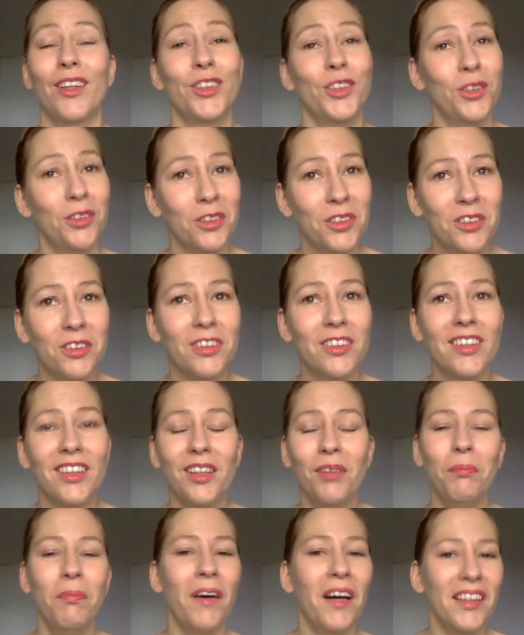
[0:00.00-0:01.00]
through
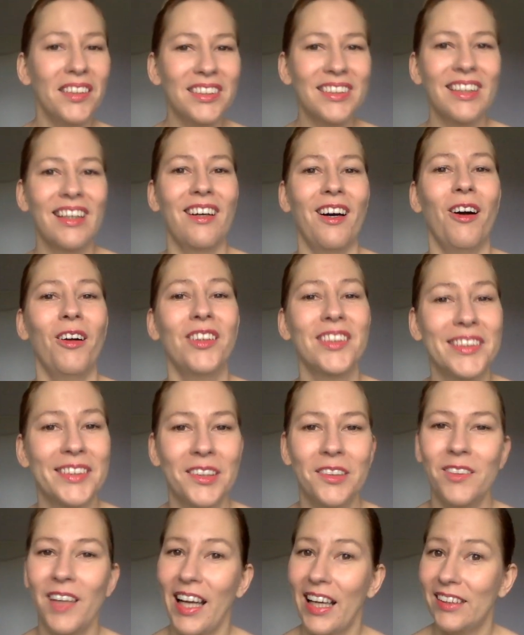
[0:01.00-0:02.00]
Google, but
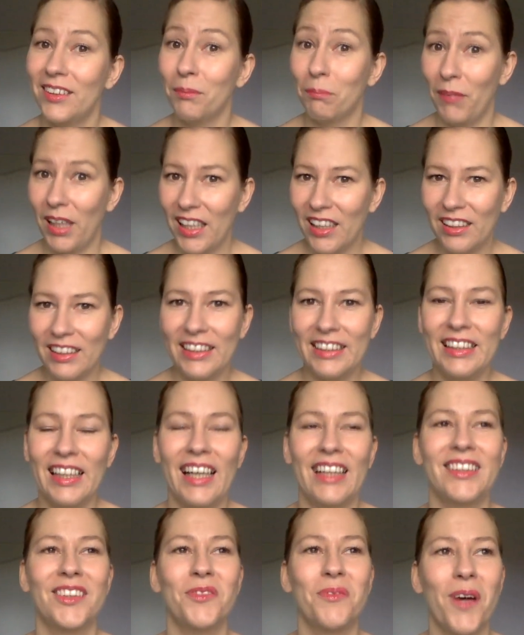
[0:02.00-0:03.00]
also and mainly
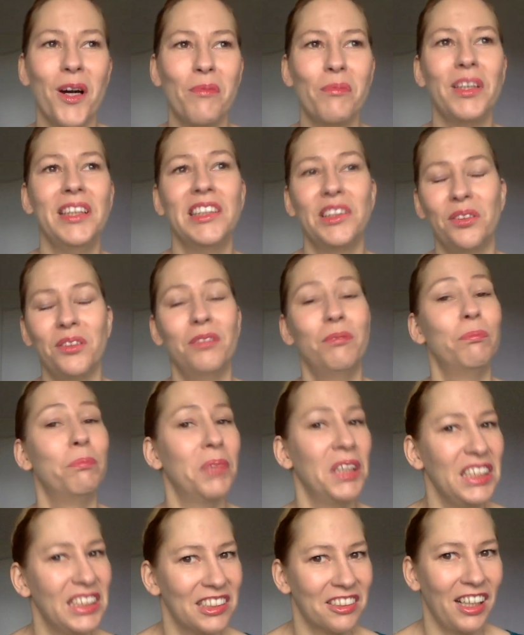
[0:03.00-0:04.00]
at the moment through
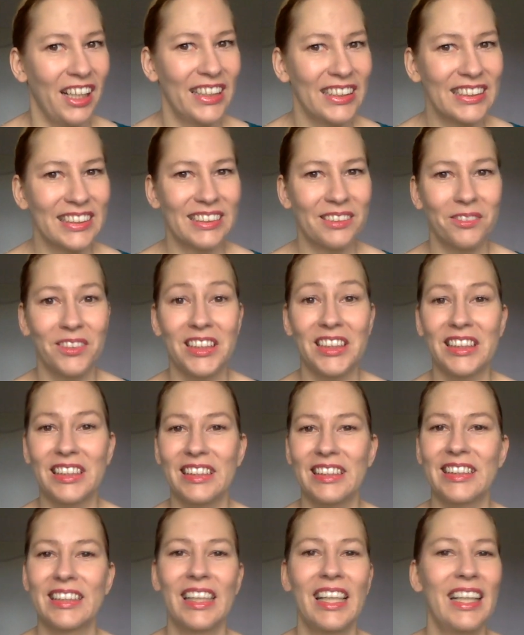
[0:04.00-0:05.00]
Pinterest, which
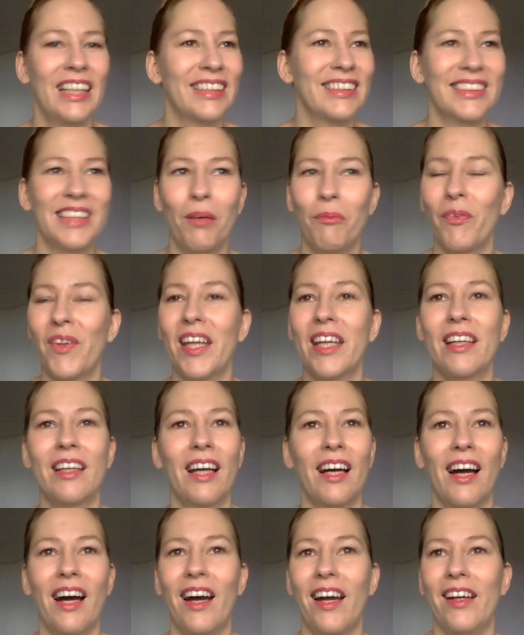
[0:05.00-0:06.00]
is something
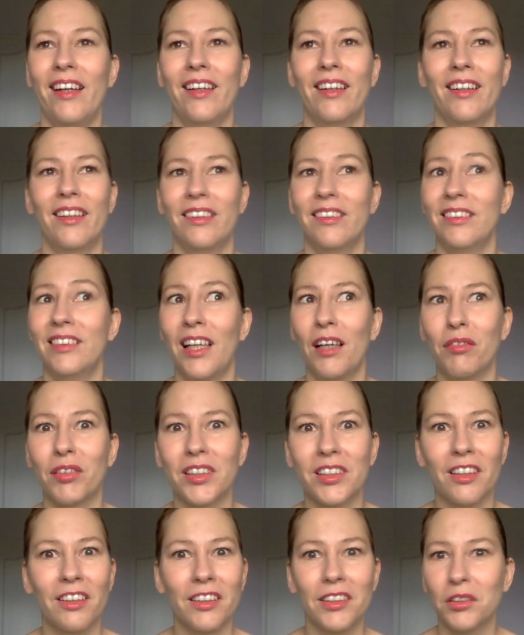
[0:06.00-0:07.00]
I never
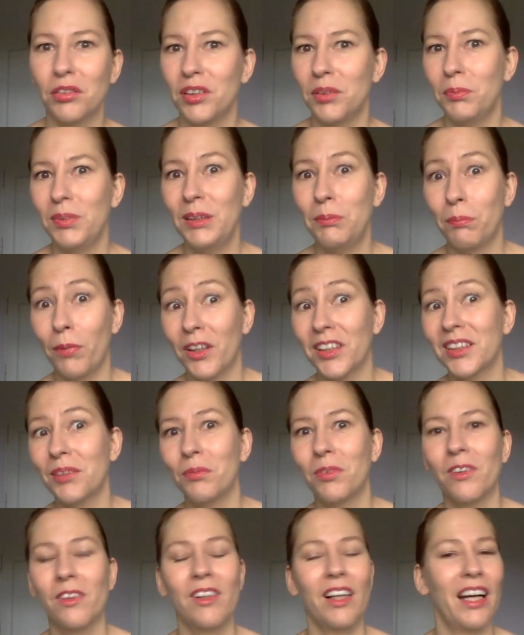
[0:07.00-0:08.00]
thought would be
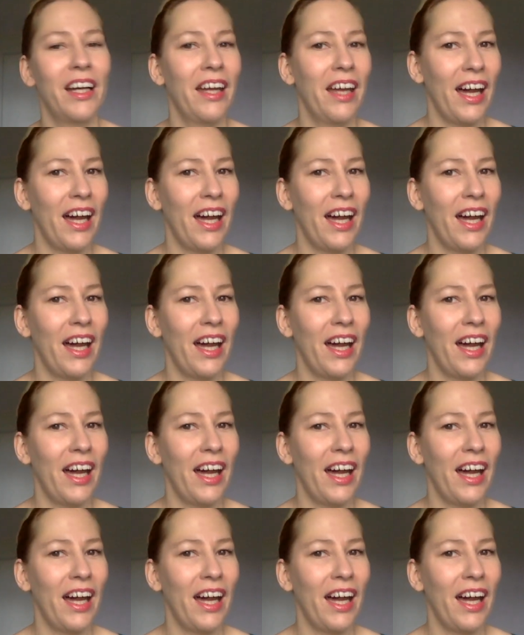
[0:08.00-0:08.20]
possible.